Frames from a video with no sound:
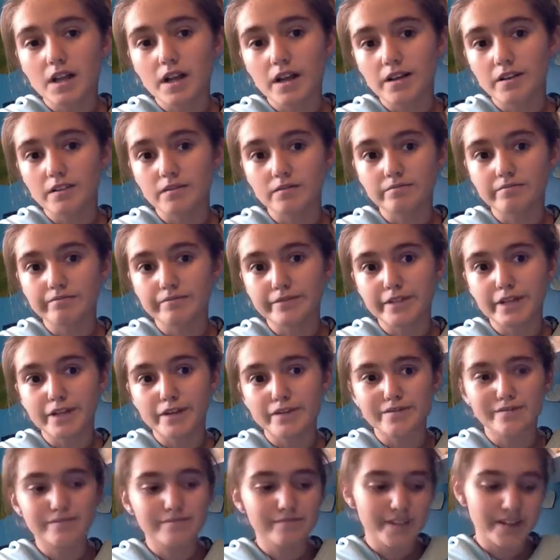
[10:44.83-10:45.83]
I don't
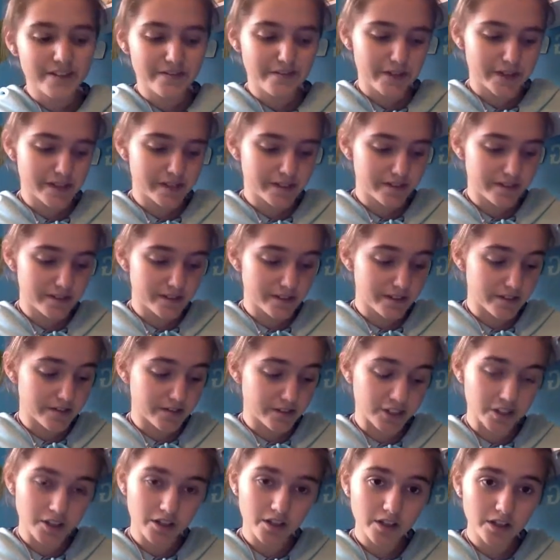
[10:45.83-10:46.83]
know if my sister's
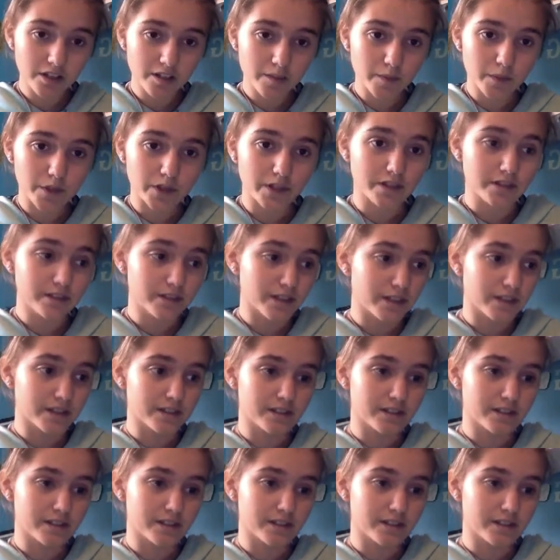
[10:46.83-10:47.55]
even a girl anymore.